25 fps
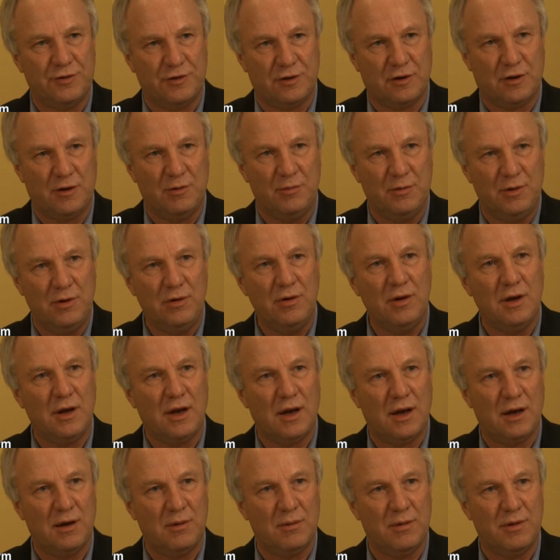to
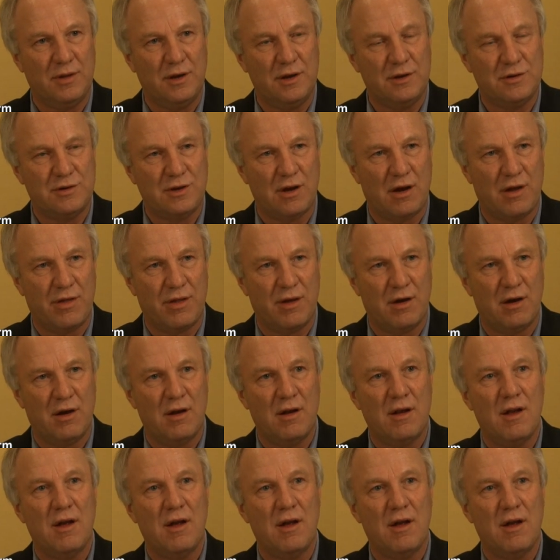communicate with each other,